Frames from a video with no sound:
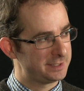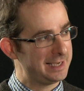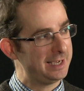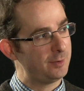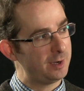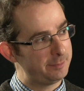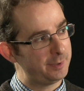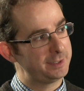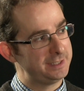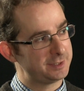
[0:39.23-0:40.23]
and how our
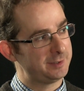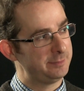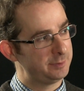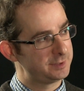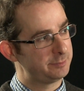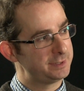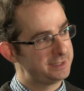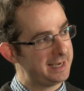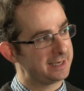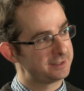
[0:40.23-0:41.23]
bodies are able to
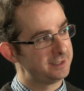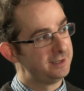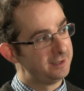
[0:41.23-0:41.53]
protect